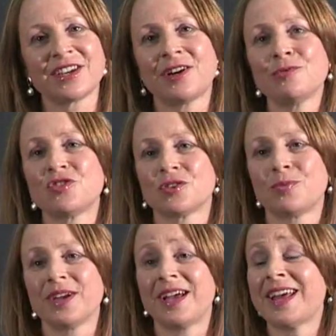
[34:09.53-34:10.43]
culture
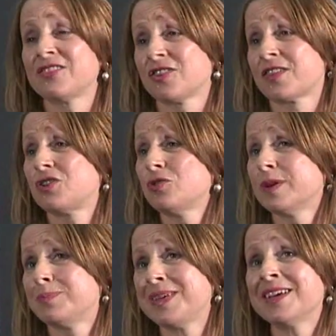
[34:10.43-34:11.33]
where, and actually as a
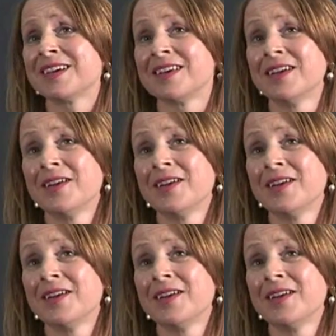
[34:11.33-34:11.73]
human being,